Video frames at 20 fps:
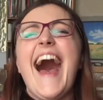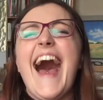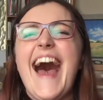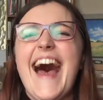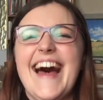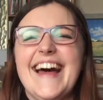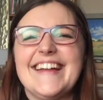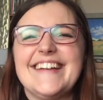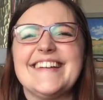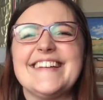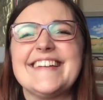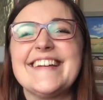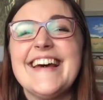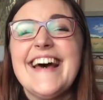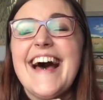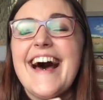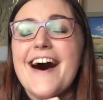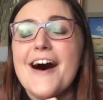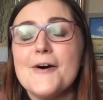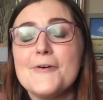And
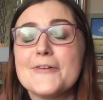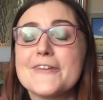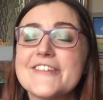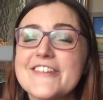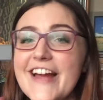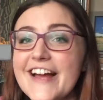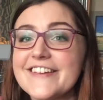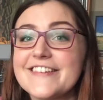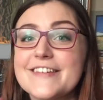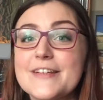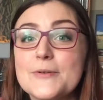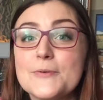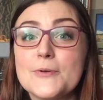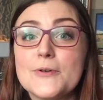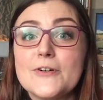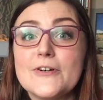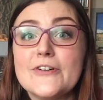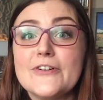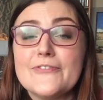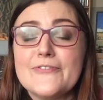I will chat to you
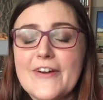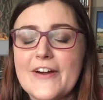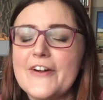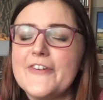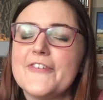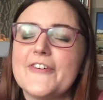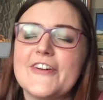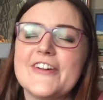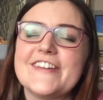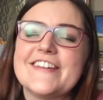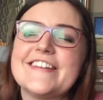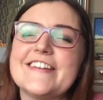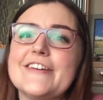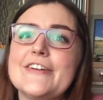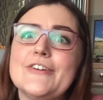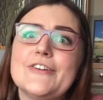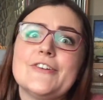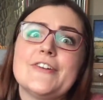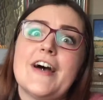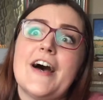all very, very
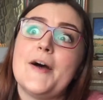soon.